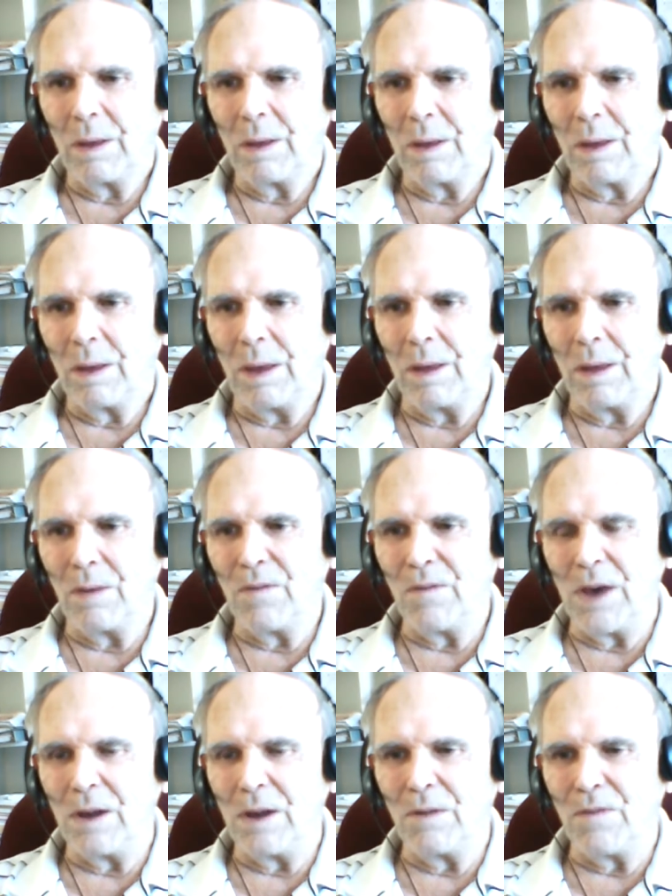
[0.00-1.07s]

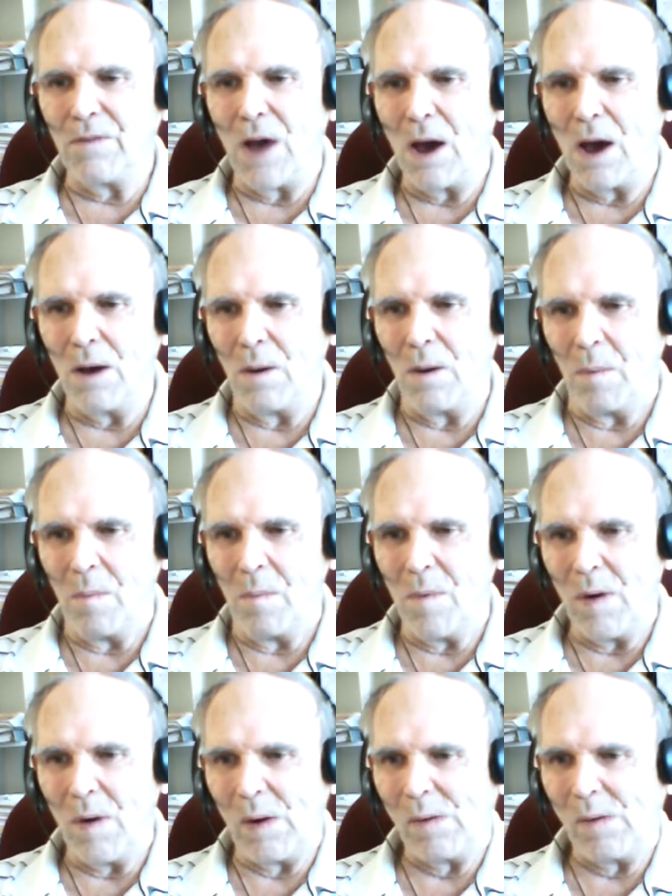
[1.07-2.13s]
Innovative Hub,
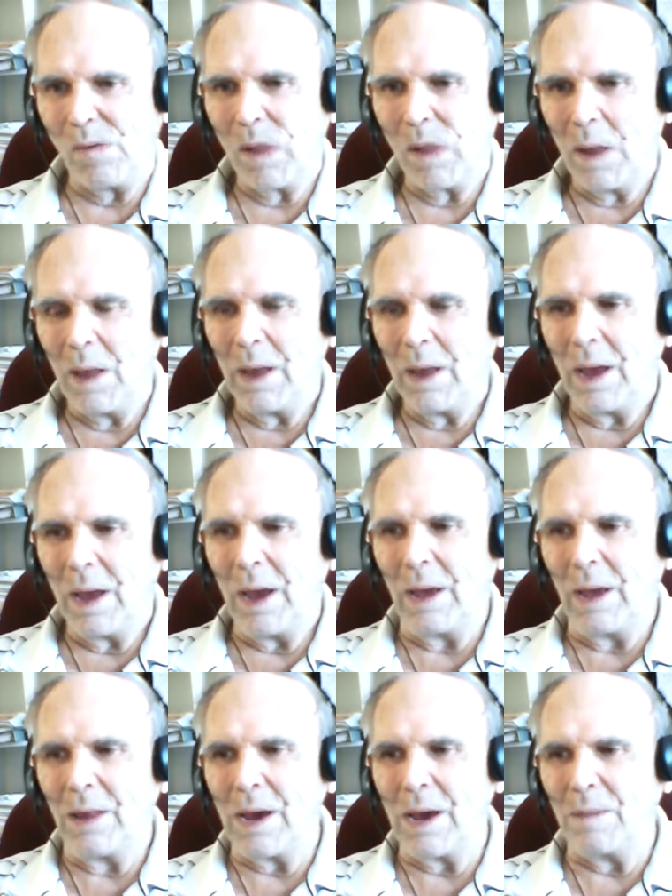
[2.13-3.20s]
and
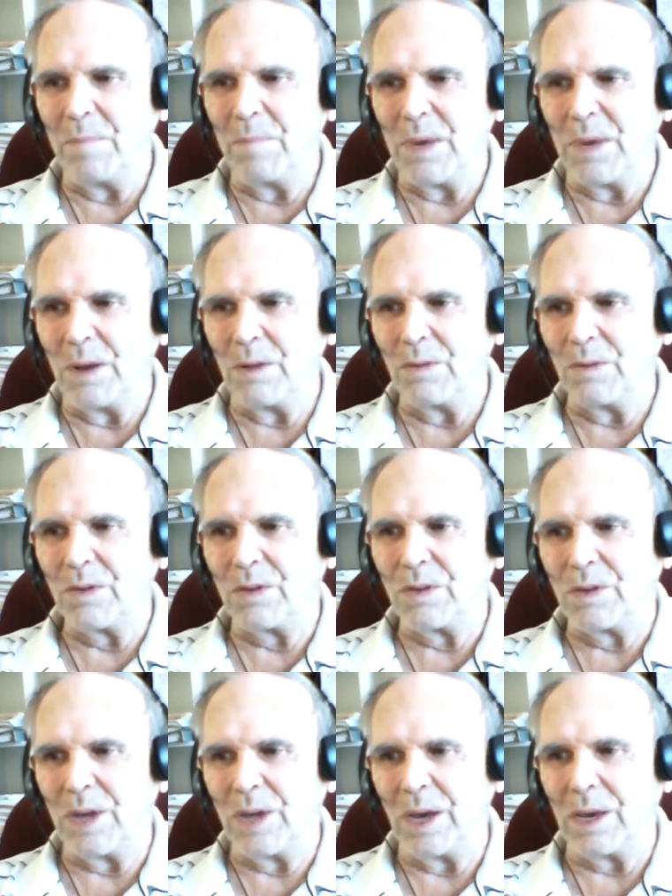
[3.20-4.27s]
that means
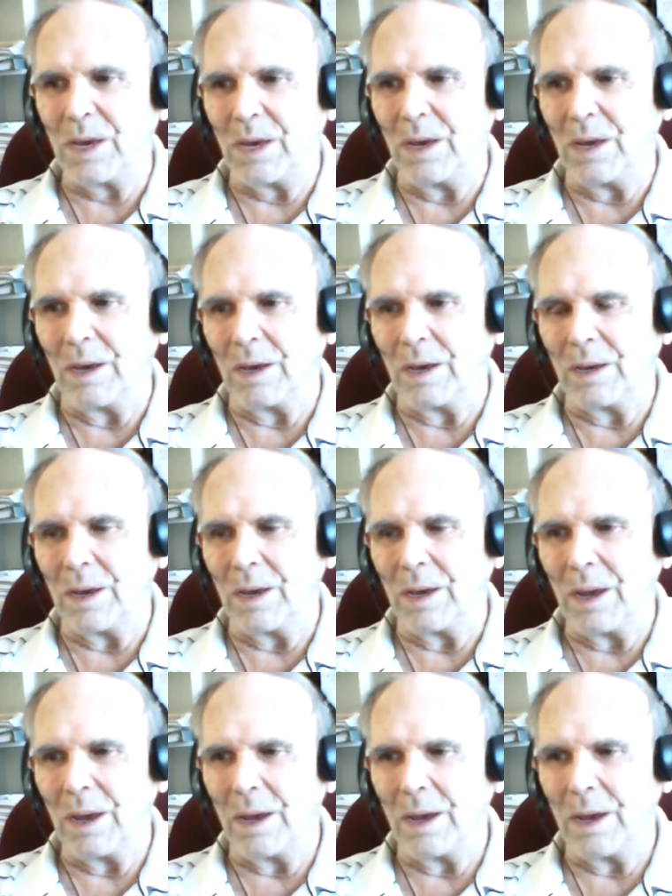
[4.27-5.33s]
taking
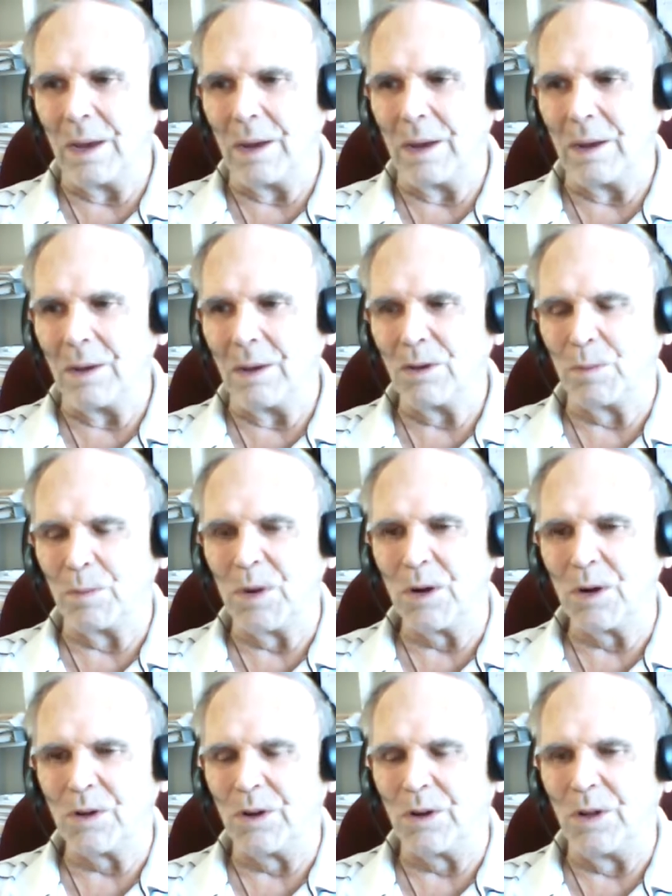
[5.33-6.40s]
a
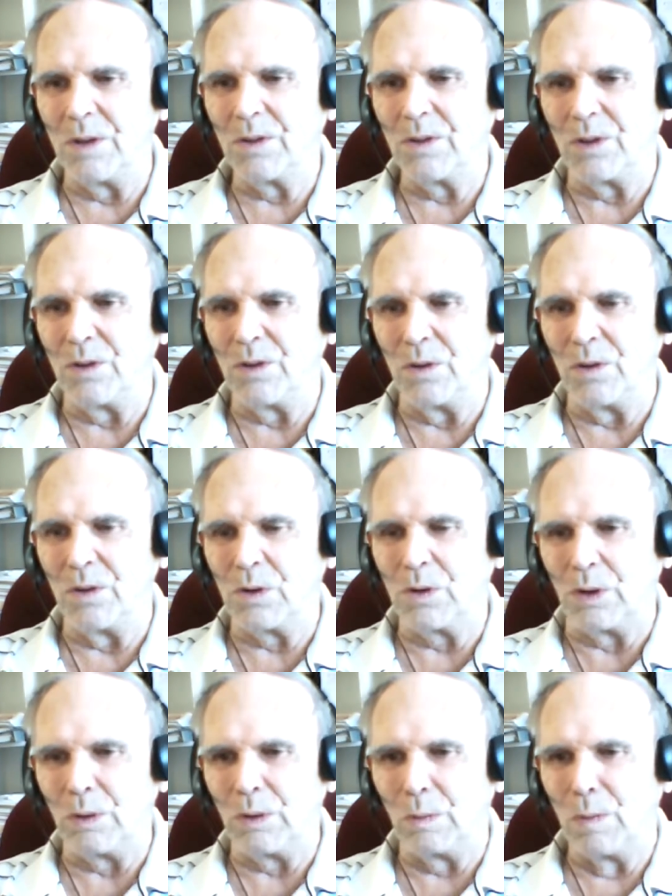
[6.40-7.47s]
spiritual
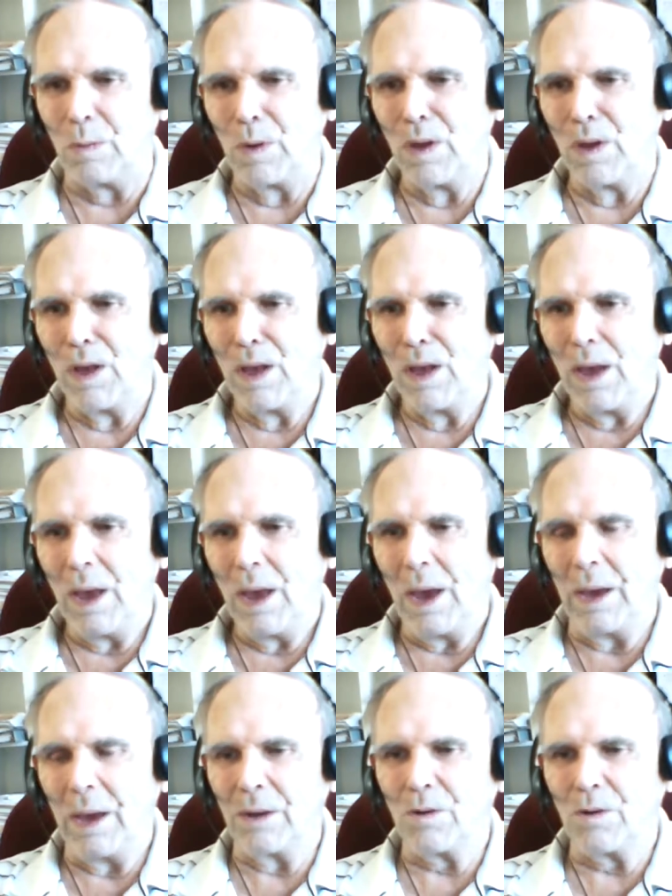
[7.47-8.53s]
institution
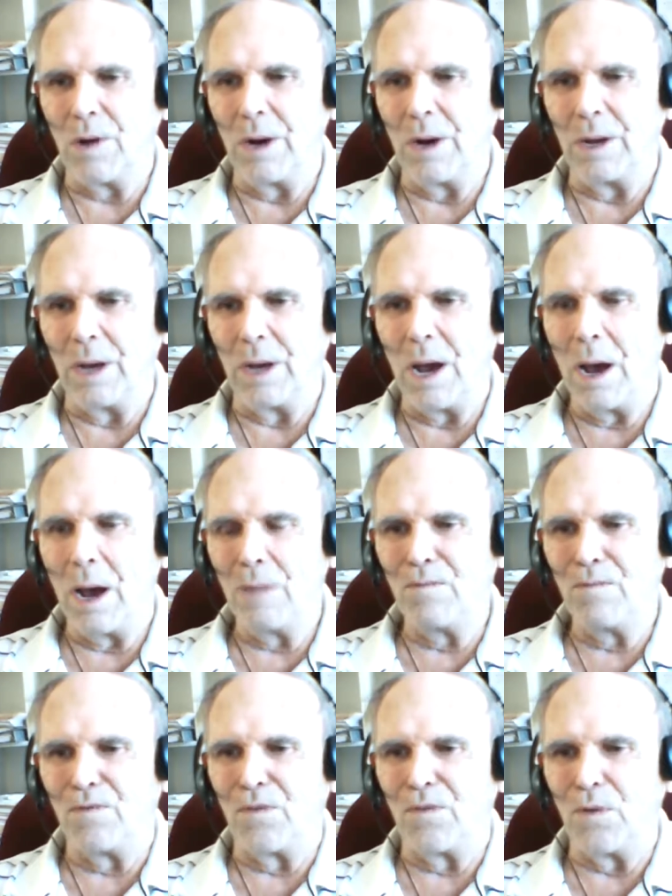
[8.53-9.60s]
and creating a hub
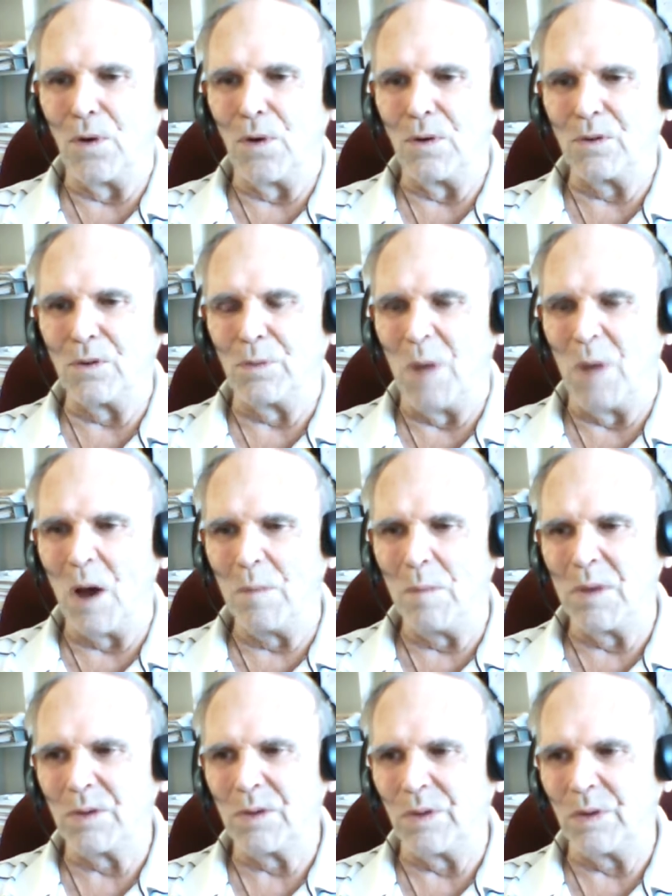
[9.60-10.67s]
for small
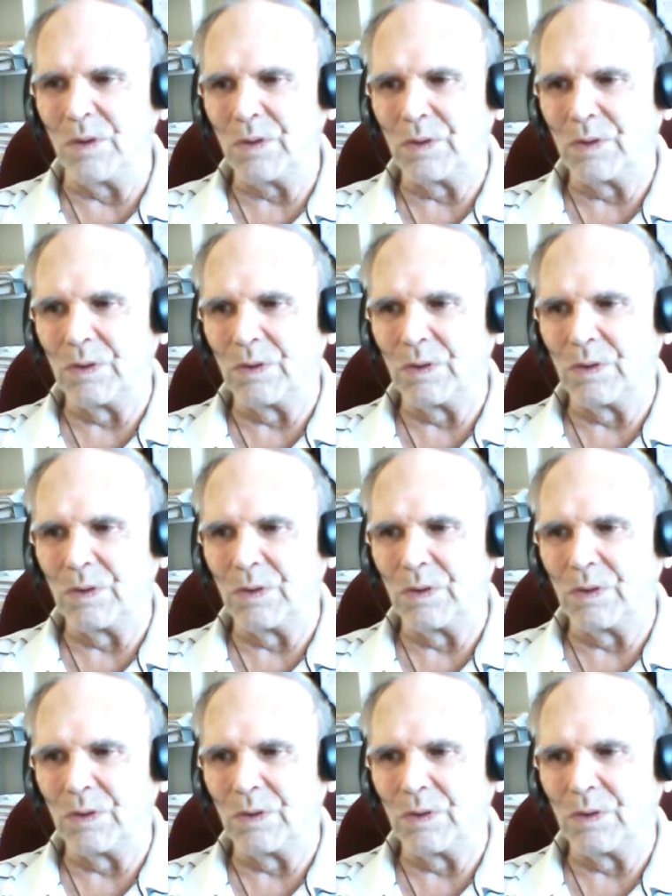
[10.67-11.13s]
business,